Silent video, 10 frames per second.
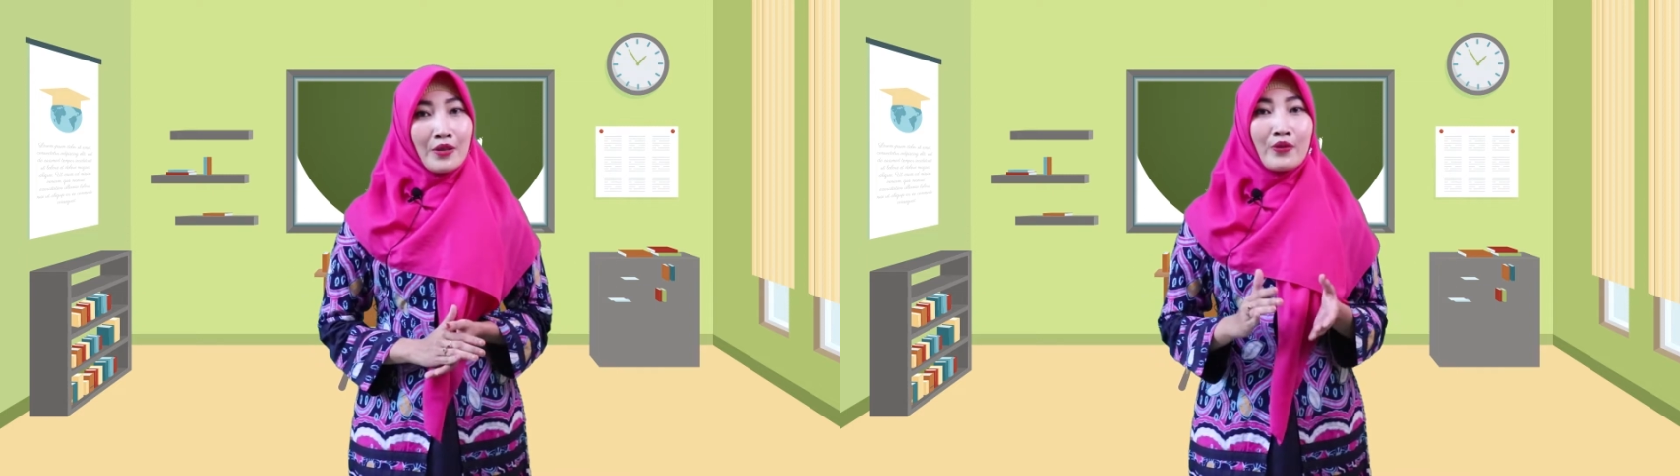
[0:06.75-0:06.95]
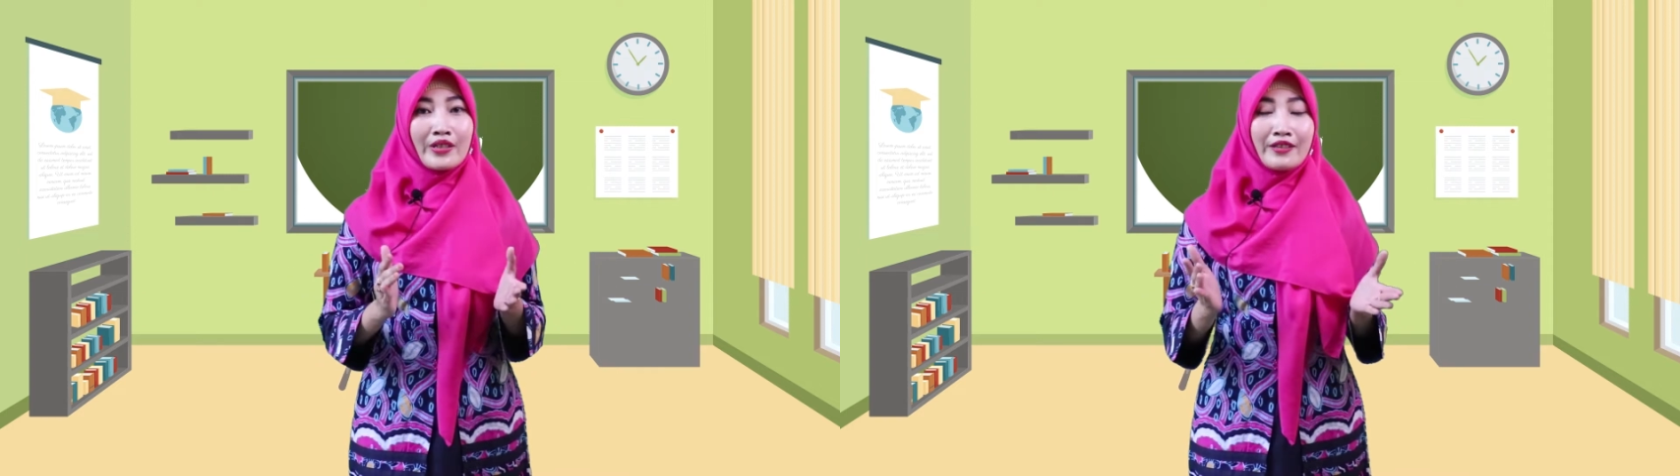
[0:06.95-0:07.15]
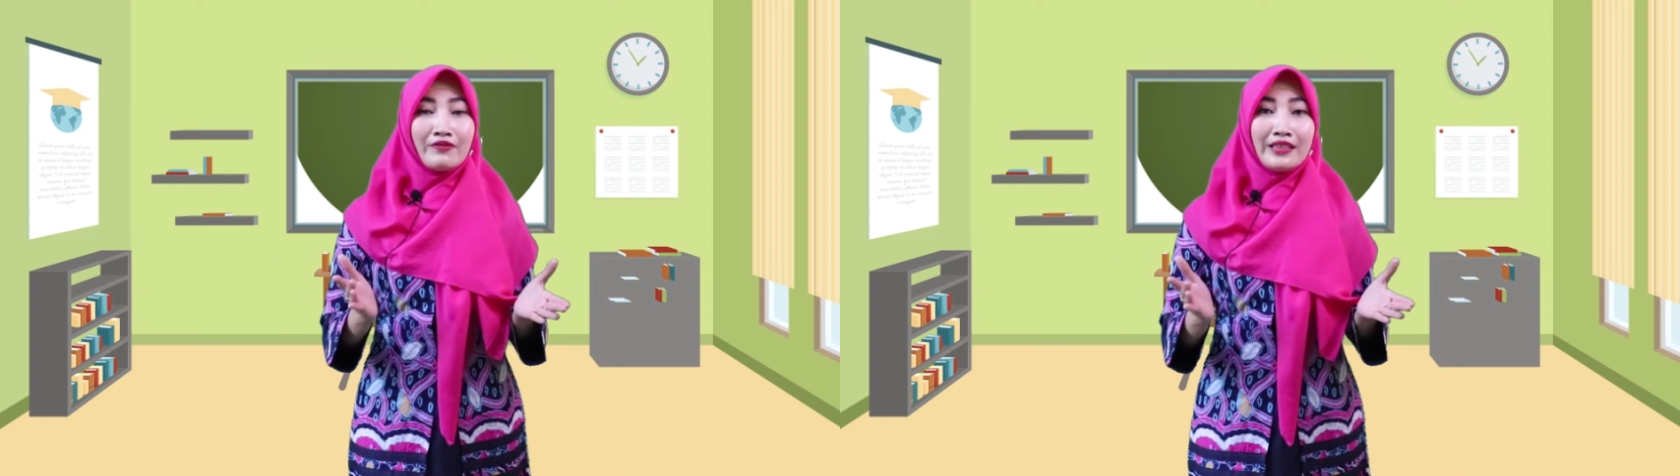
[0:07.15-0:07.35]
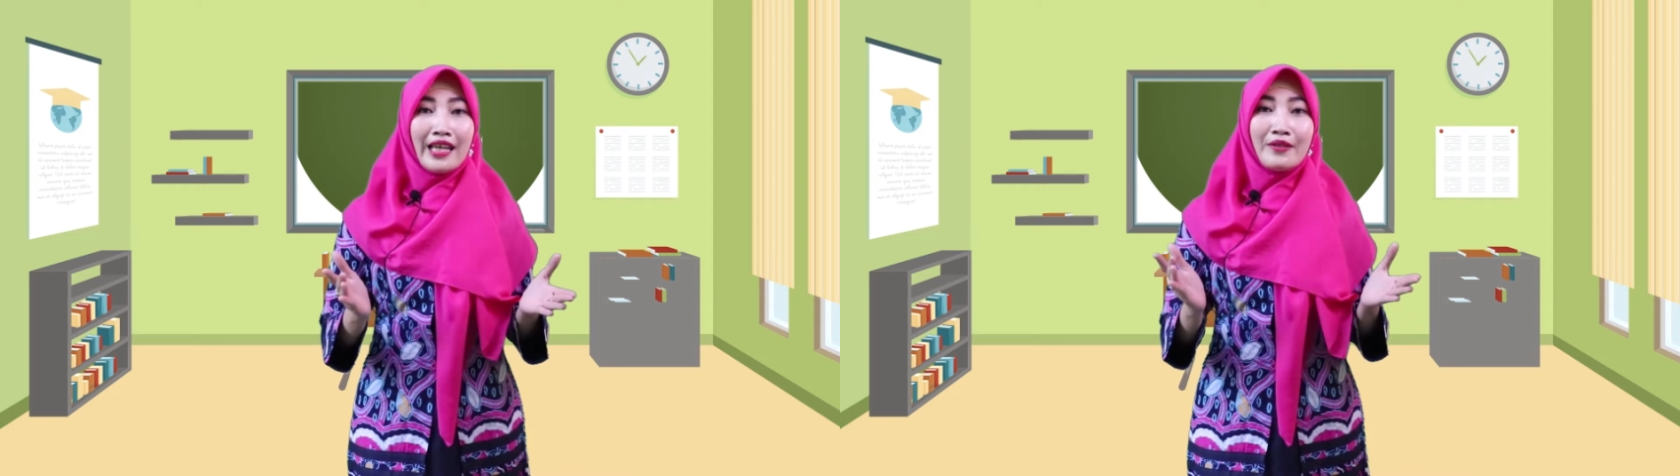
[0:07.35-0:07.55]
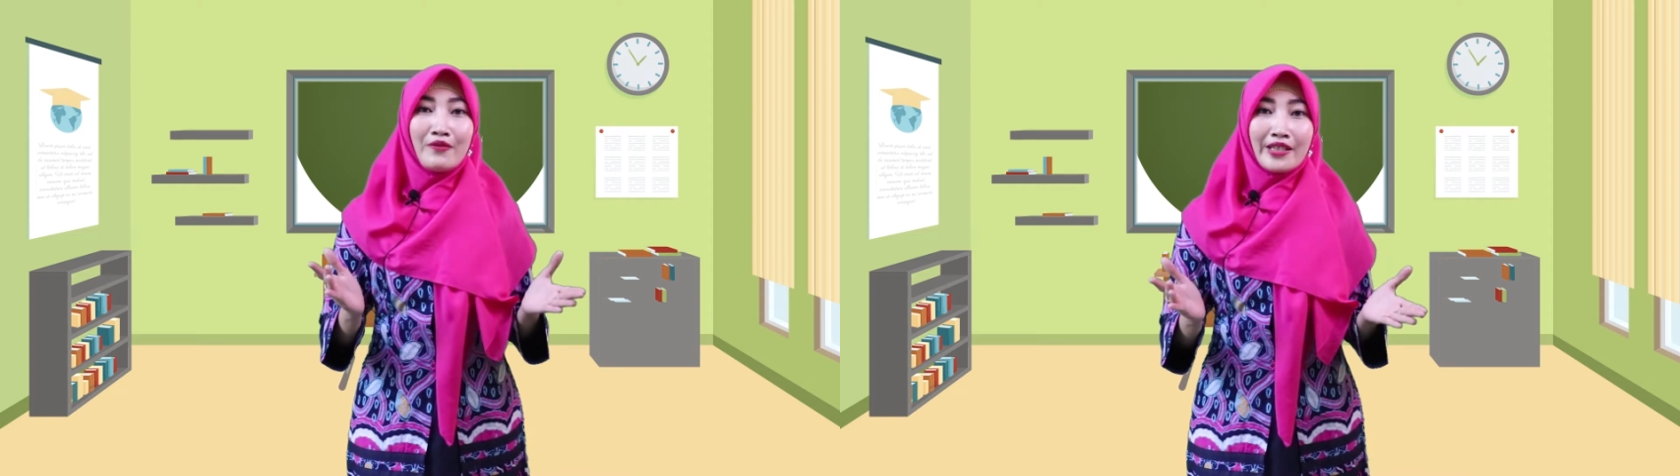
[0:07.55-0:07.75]
Wherever
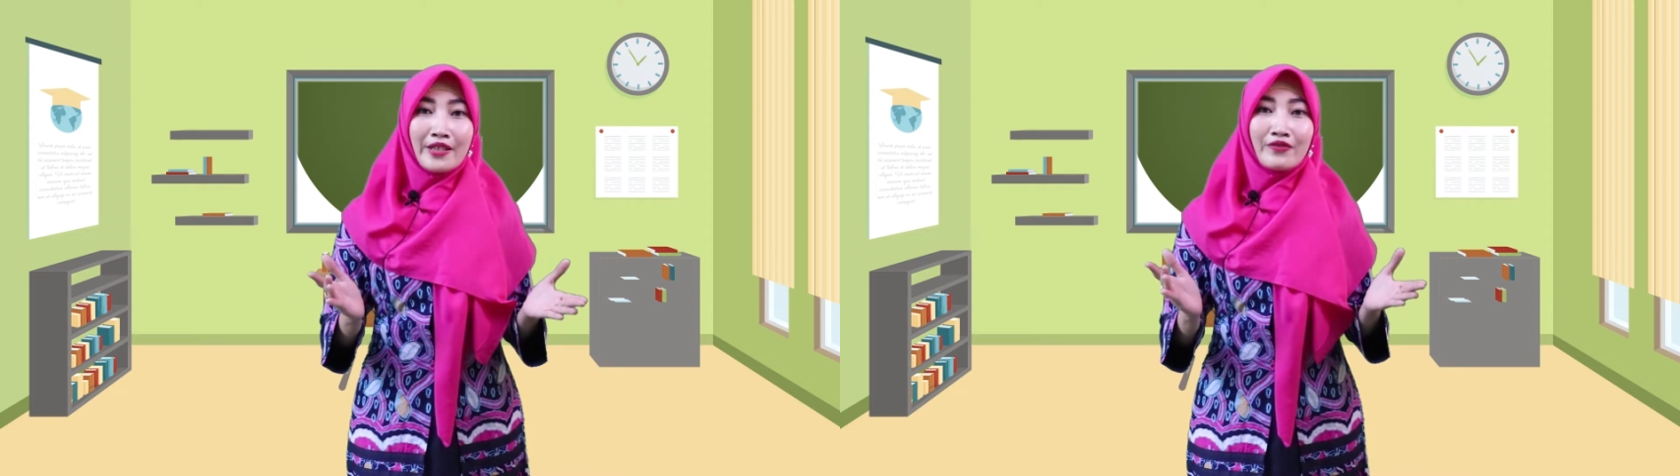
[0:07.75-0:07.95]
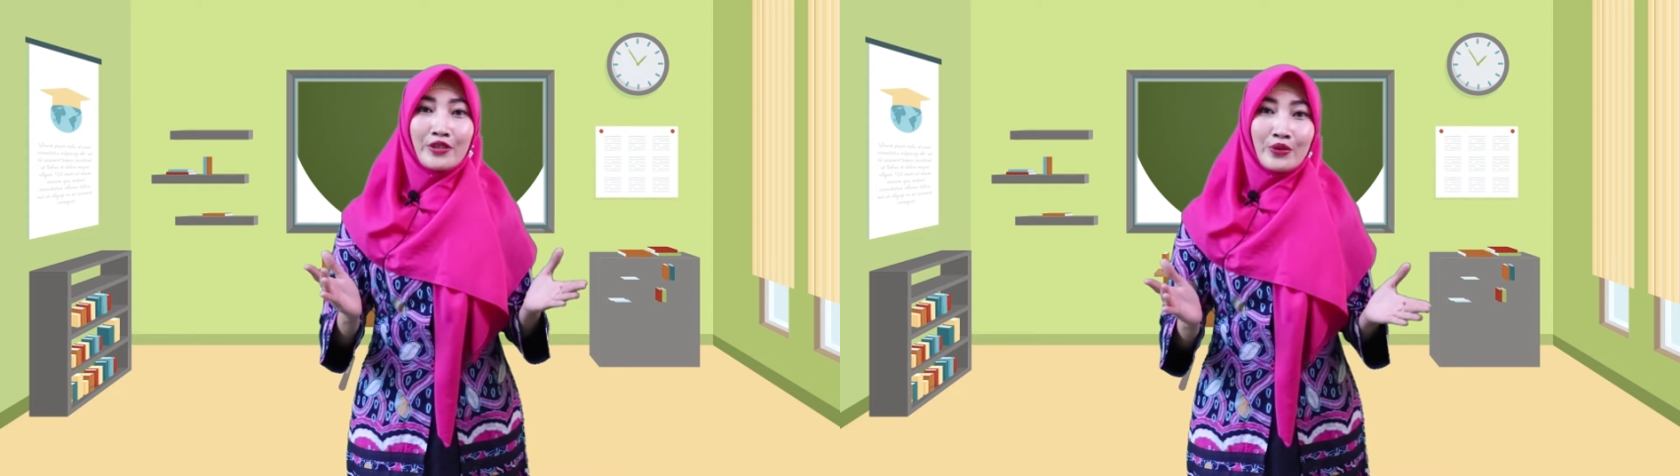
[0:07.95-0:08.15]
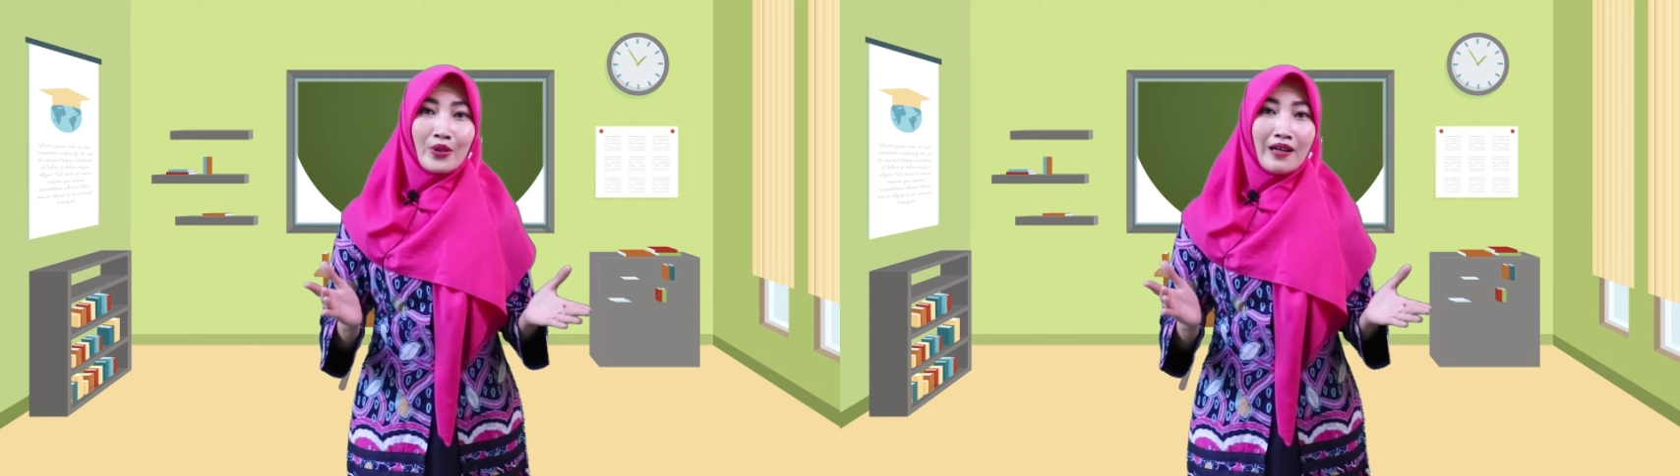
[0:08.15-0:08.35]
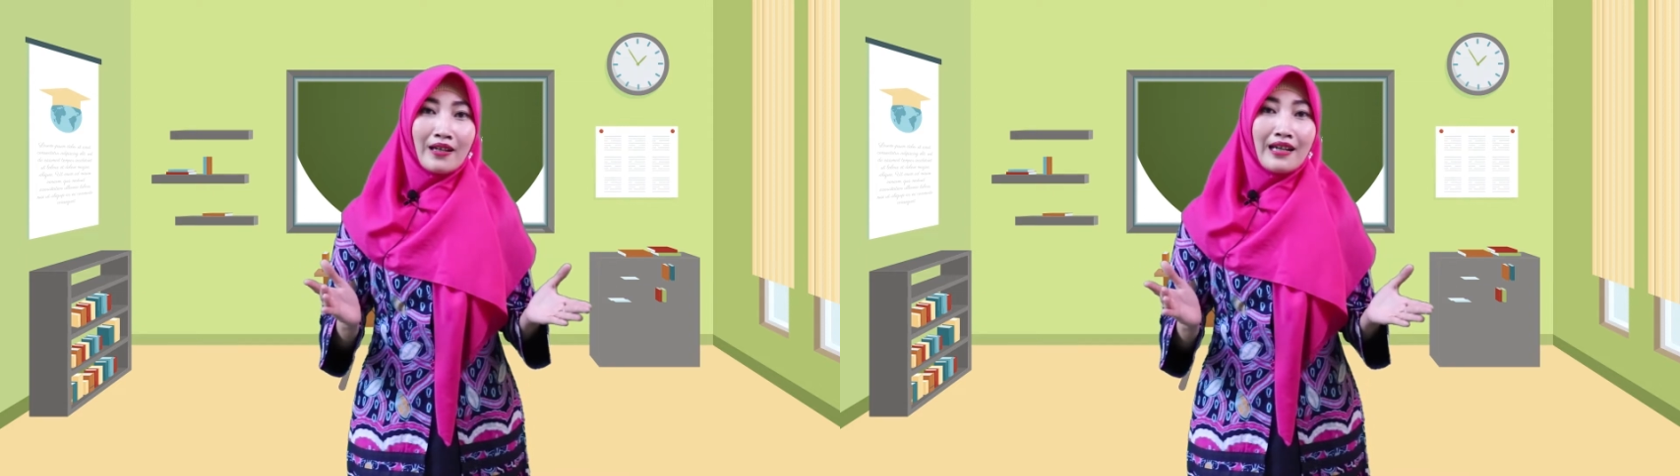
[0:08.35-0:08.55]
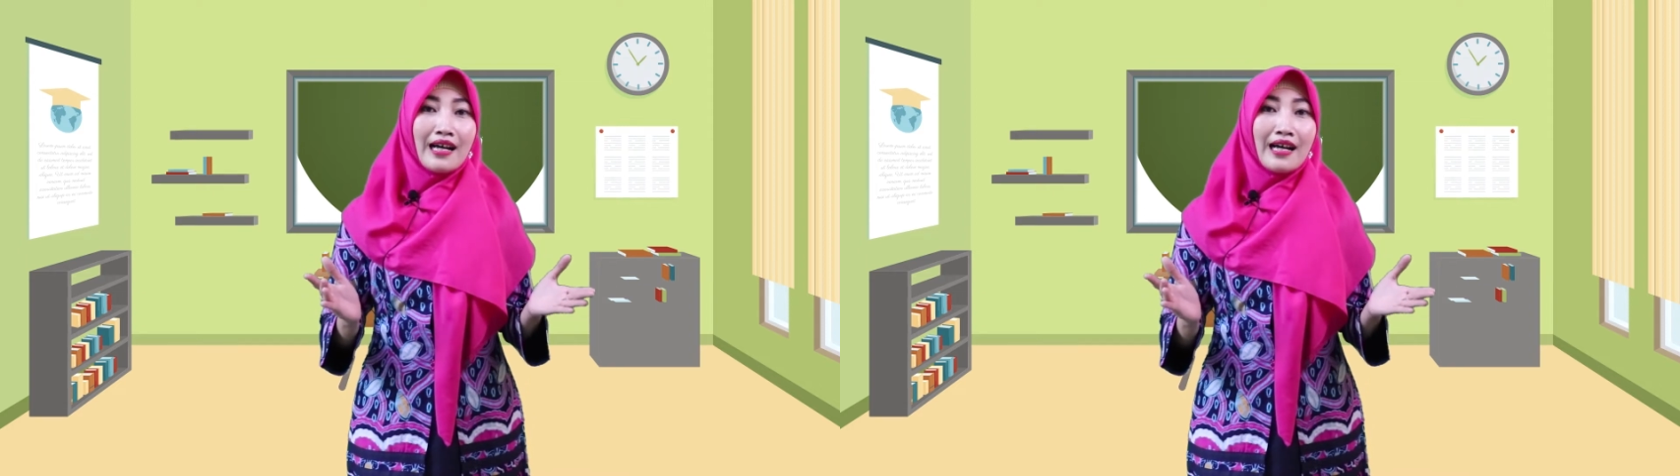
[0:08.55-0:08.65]
and whenever you are,